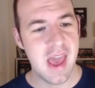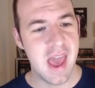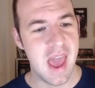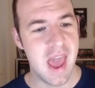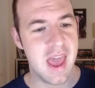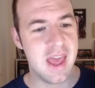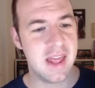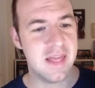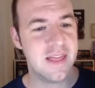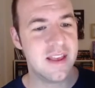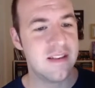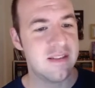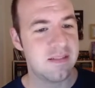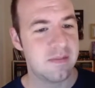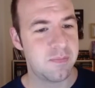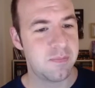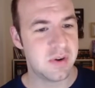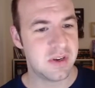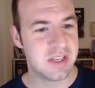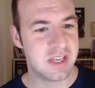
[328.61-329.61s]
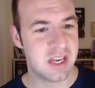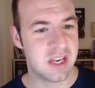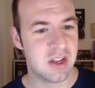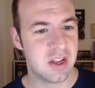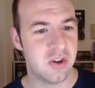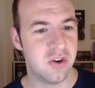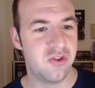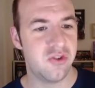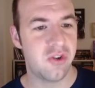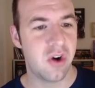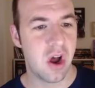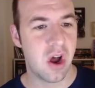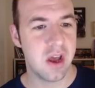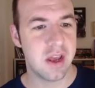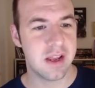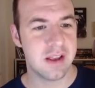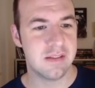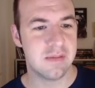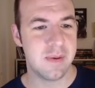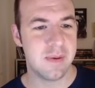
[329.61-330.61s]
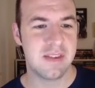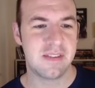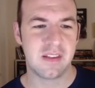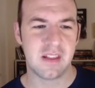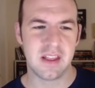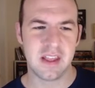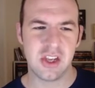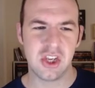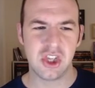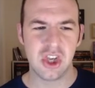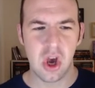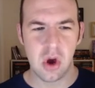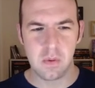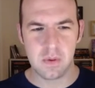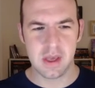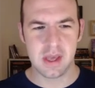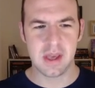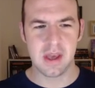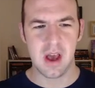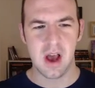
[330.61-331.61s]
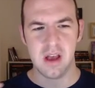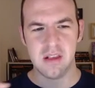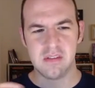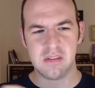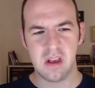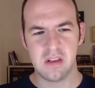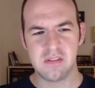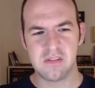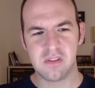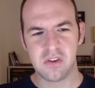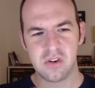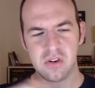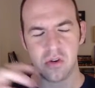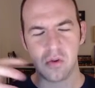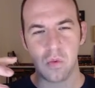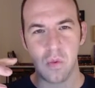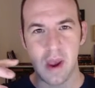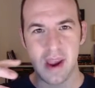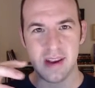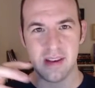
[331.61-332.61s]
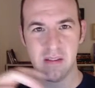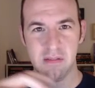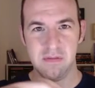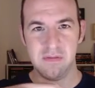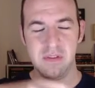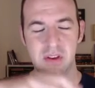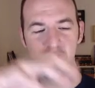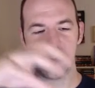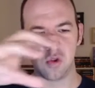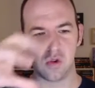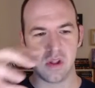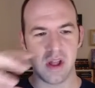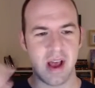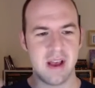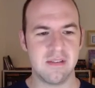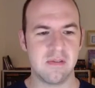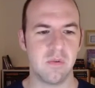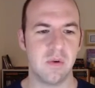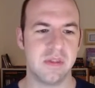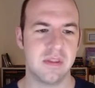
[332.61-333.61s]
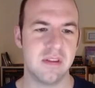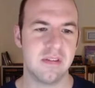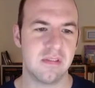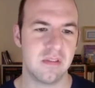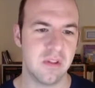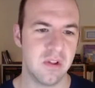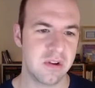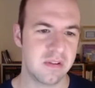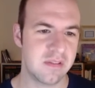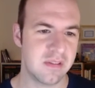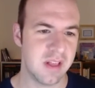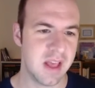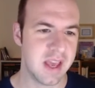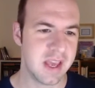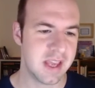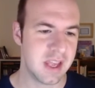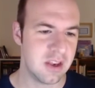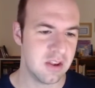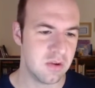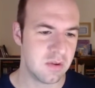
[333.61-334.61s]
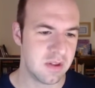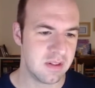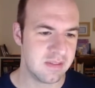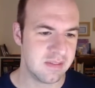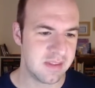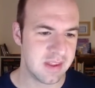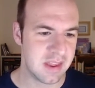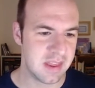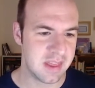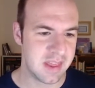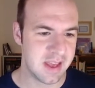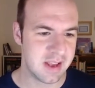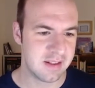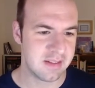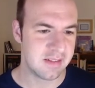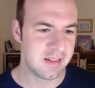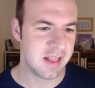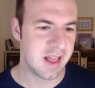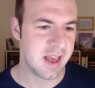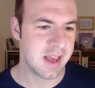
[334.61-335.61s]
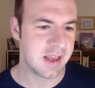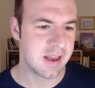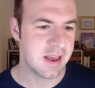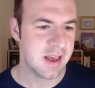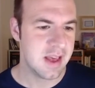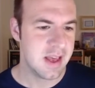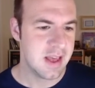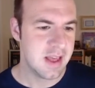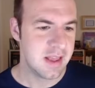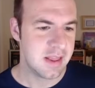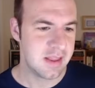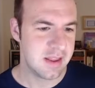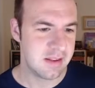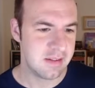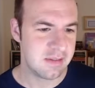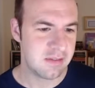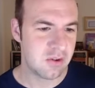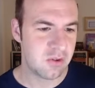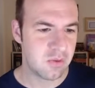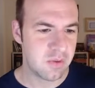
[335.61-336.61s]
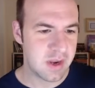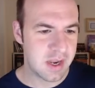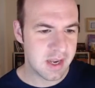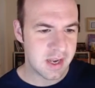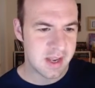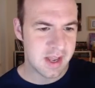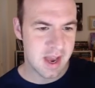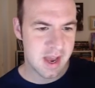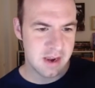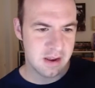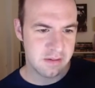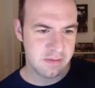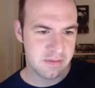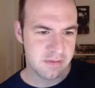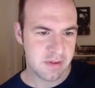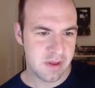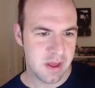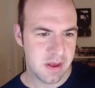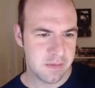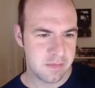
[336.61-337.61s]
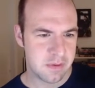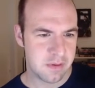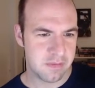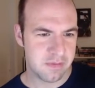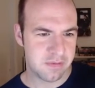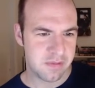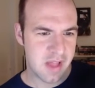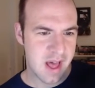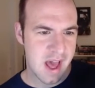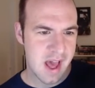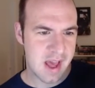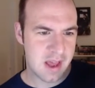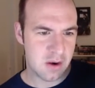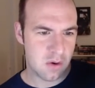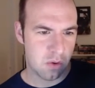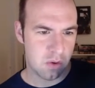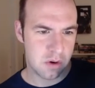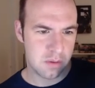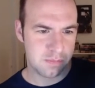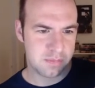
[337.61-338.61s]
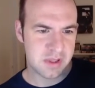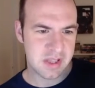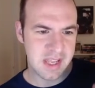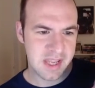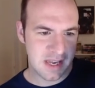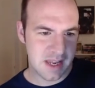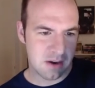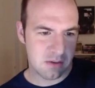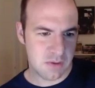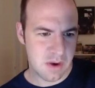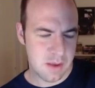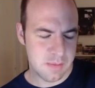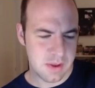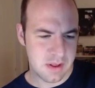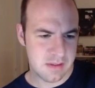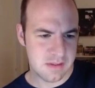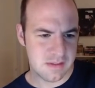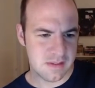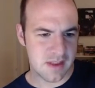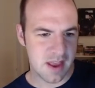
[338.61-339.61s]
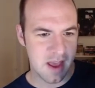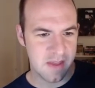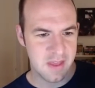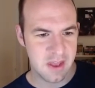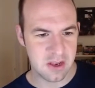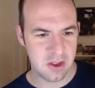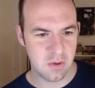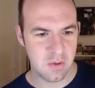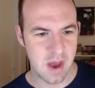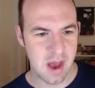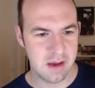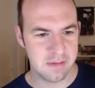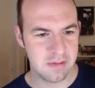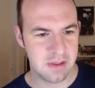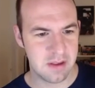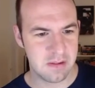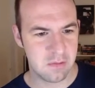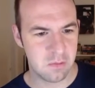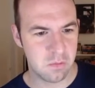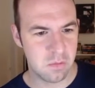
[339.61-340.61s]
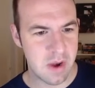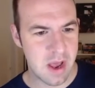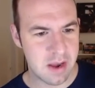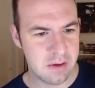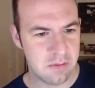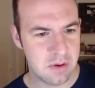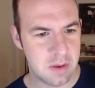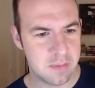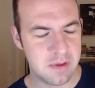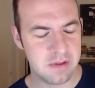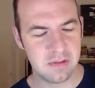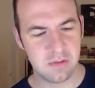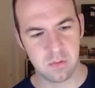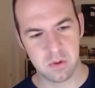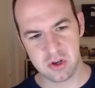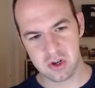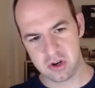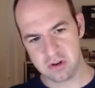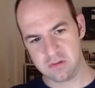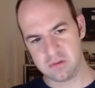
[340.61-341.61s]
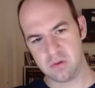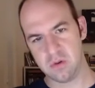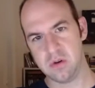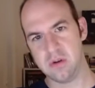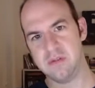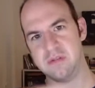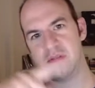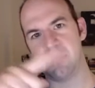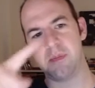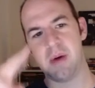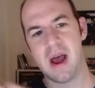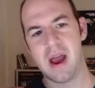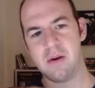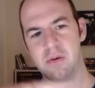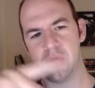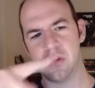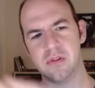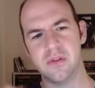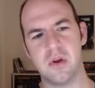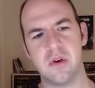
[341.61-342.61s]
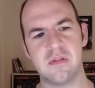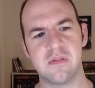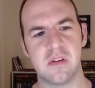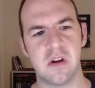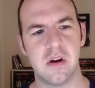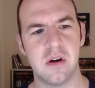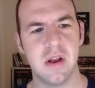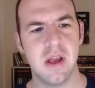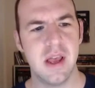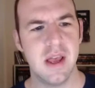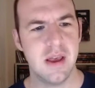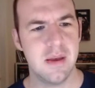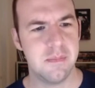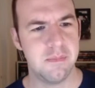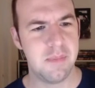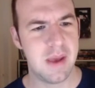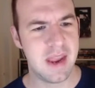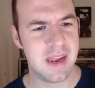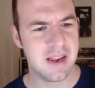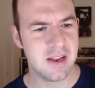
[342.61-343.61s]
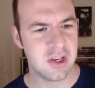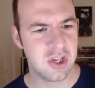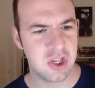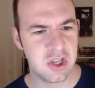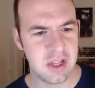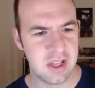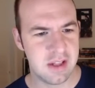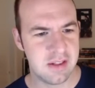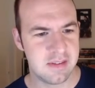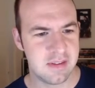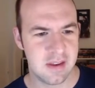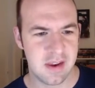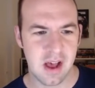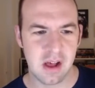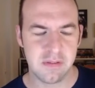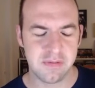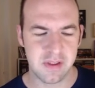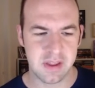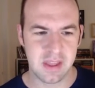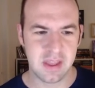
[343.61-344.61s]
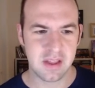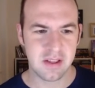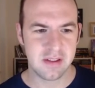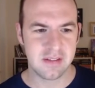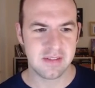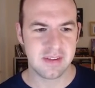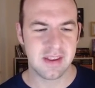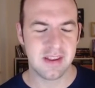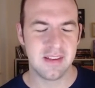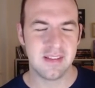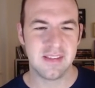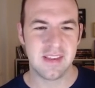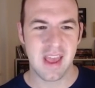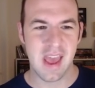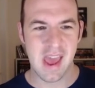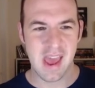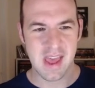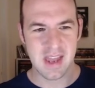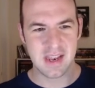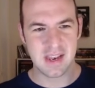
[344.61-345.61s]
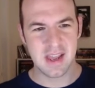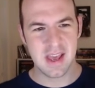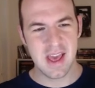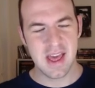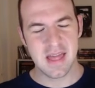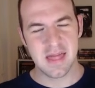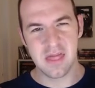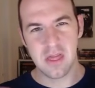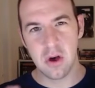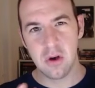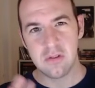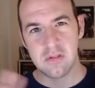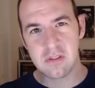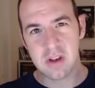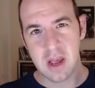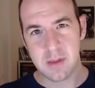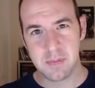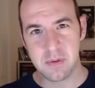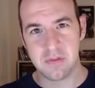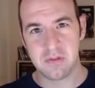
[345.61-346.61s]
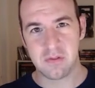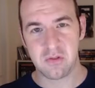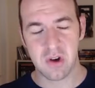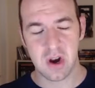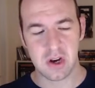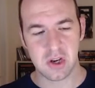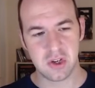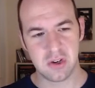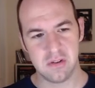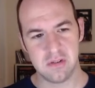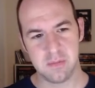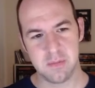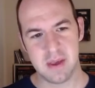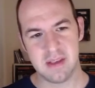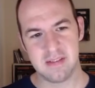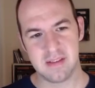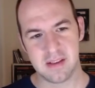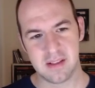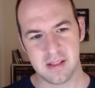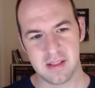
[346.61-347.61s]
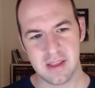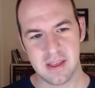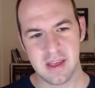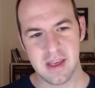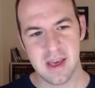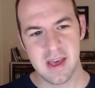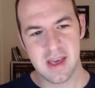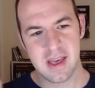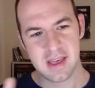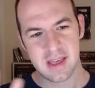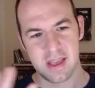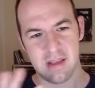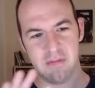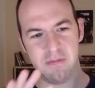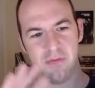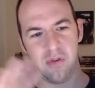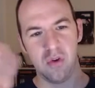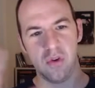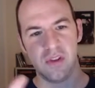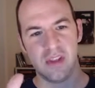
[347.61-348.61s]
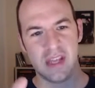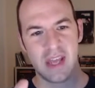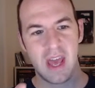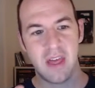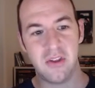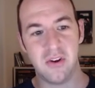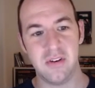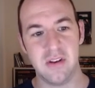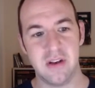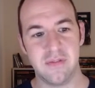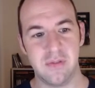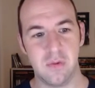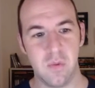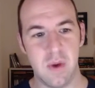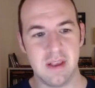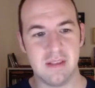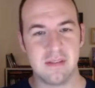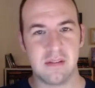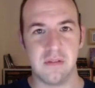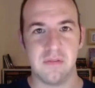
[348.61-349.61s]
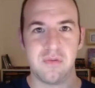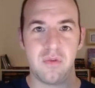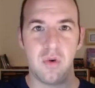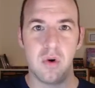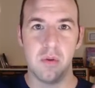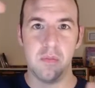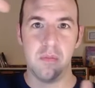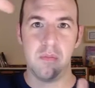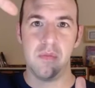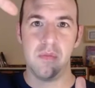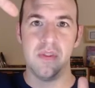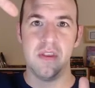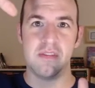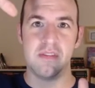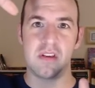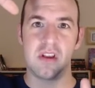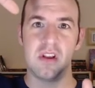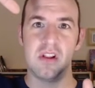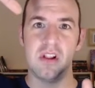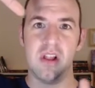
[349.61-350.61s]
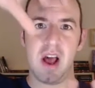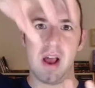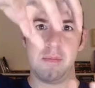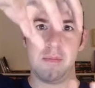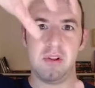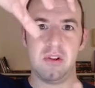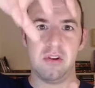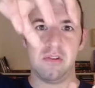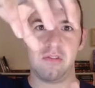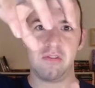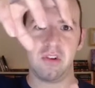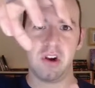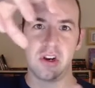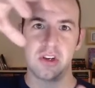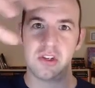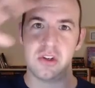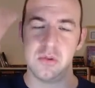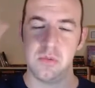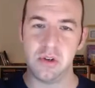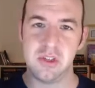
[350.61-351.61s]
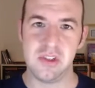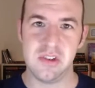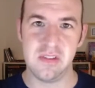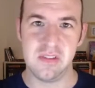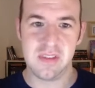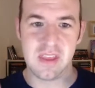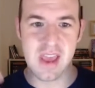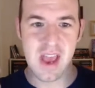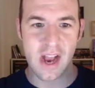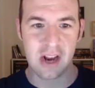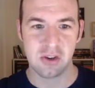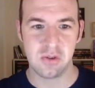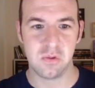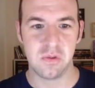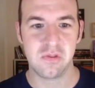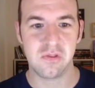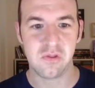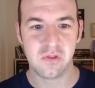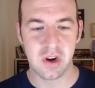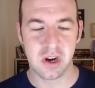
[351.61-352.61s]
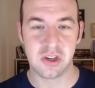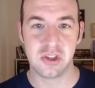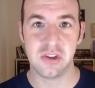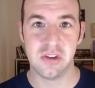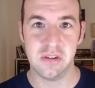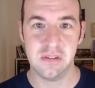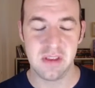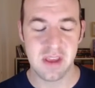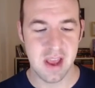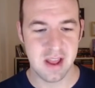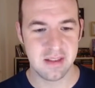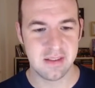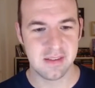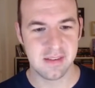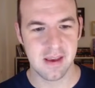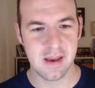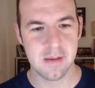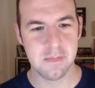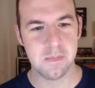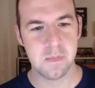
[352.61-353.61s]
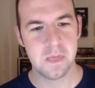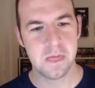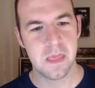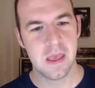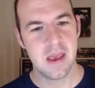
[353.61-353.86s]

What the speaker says: And this particular drawing is basically showing a certain way to visualize what this looks like. And you can see things like these green kind of flat or pleated ribbons, and then you have these red ribbons, which are sort of spiraled. Those are beta sheets and alpha helices, and those type of structures basically can fold together in different ways to form this globular structure, which is the actual structure of the enzyme.